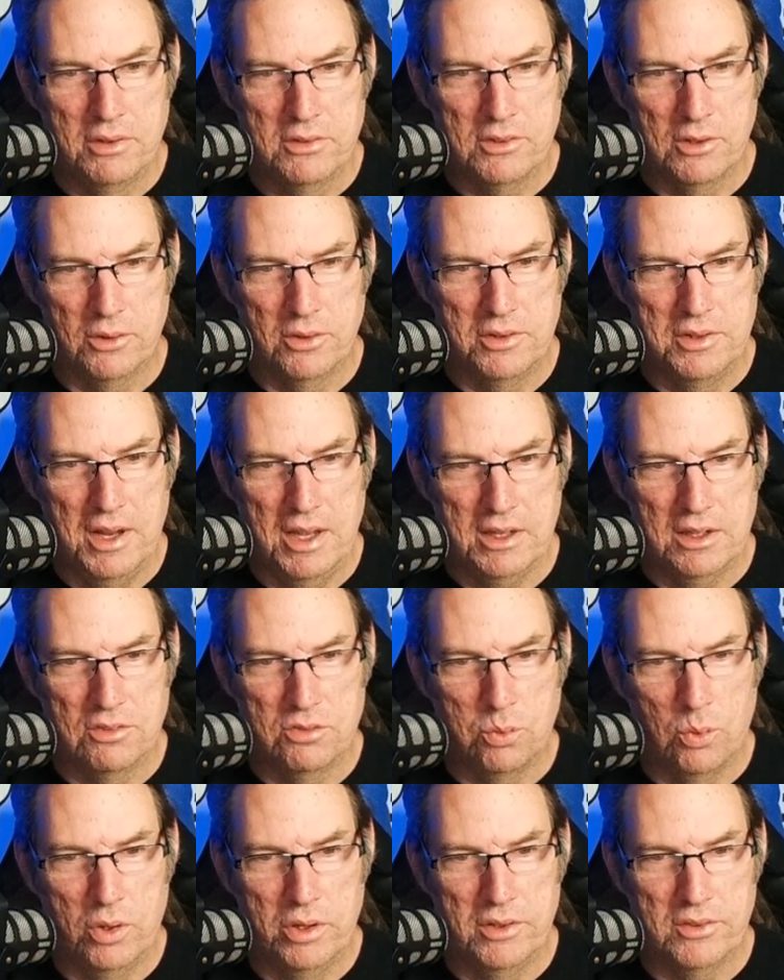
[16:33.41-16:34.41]
So the
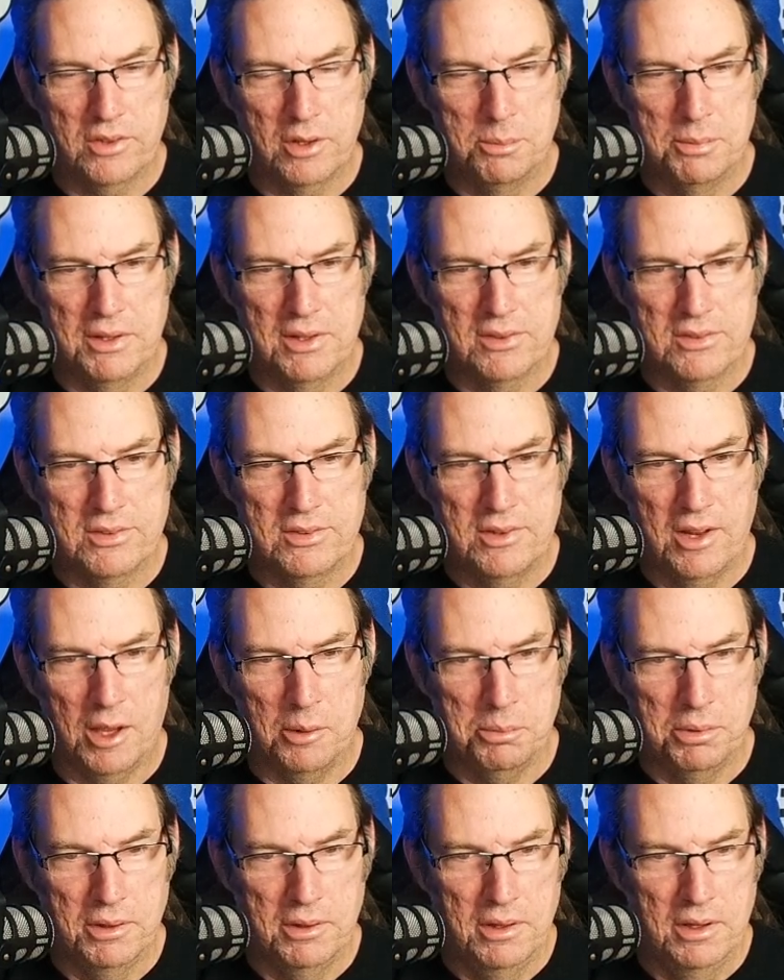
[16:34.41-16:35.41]
-1 is going to be the
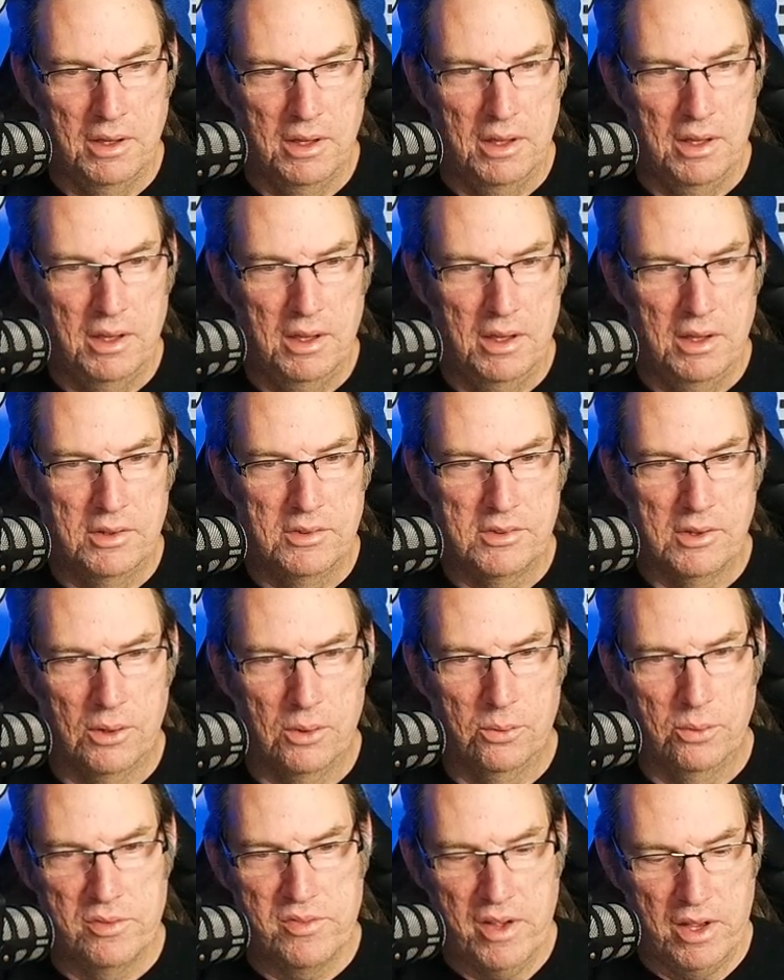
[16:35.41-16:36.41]
step.
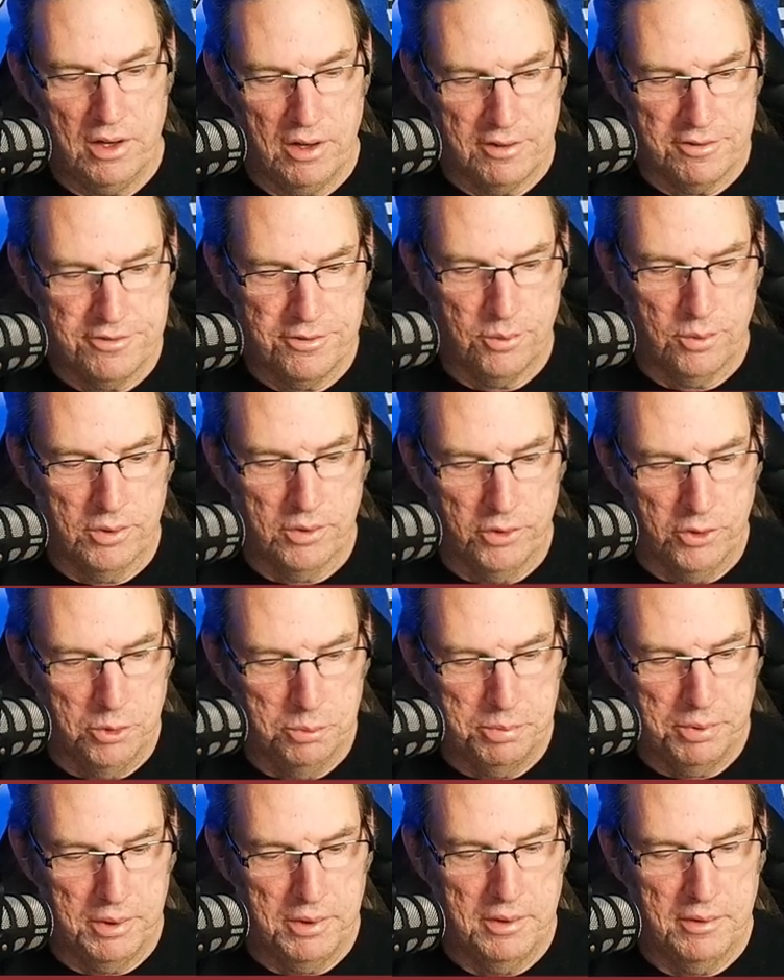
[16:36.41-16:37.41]
So we've got our for
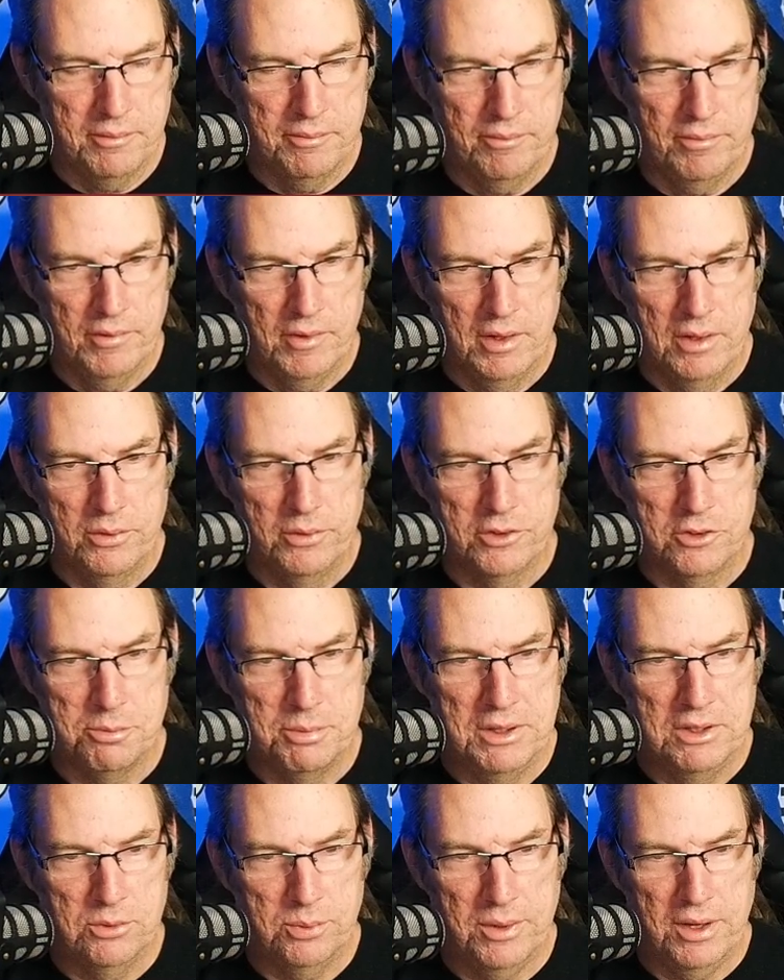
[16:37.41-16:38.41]
loop, which
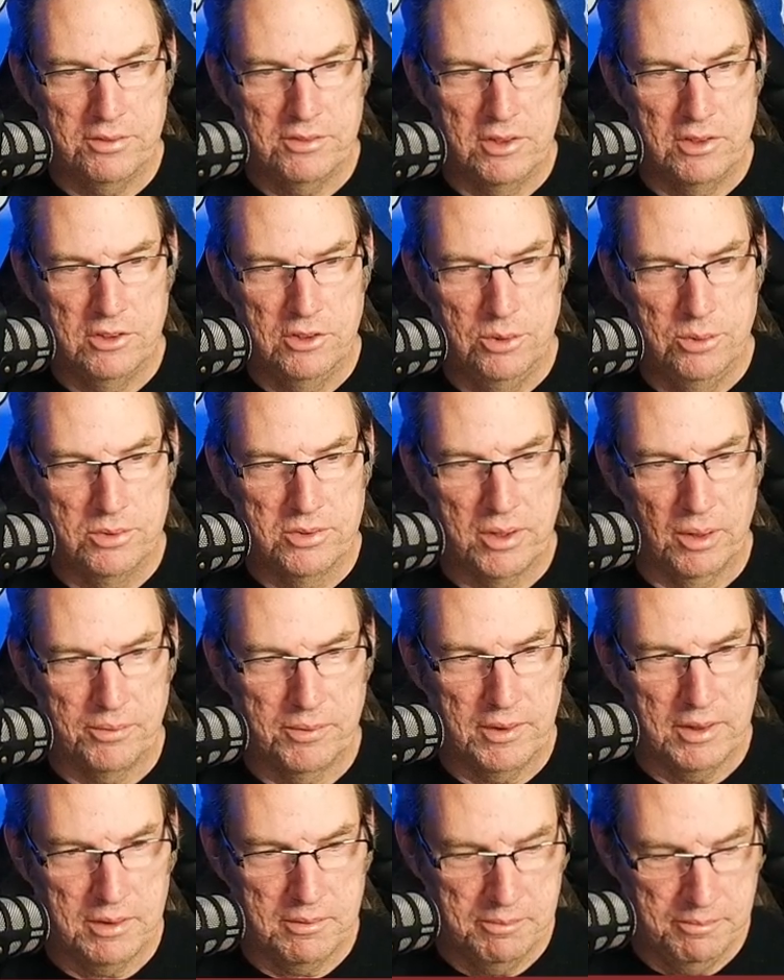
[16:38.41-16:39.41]
means we have to do
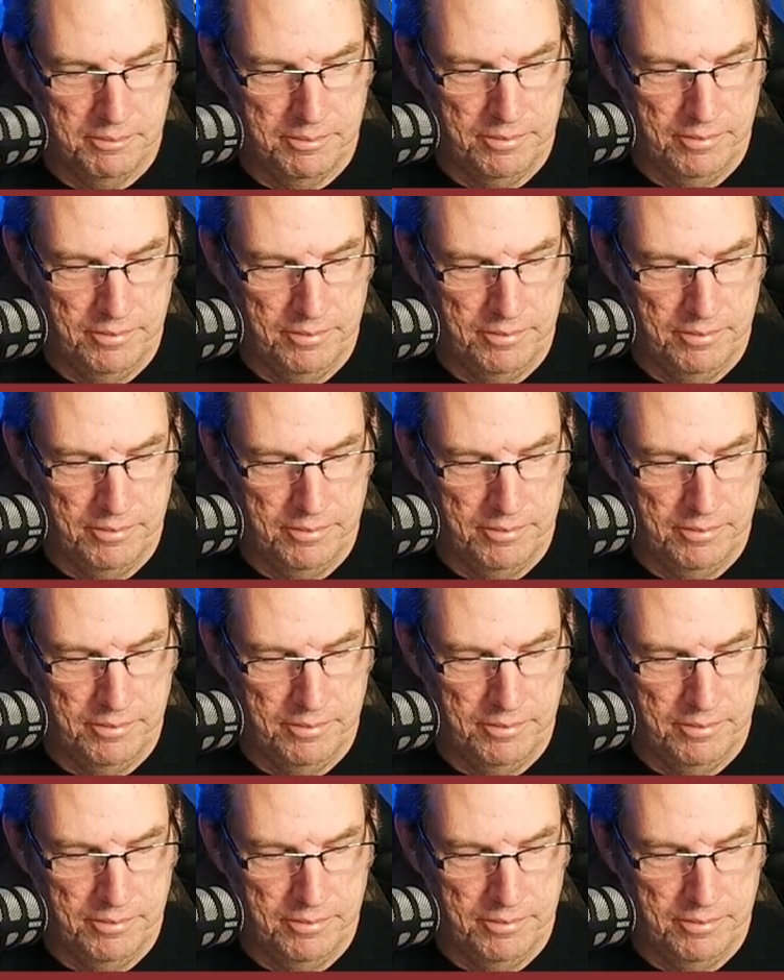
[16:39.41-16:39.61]
something.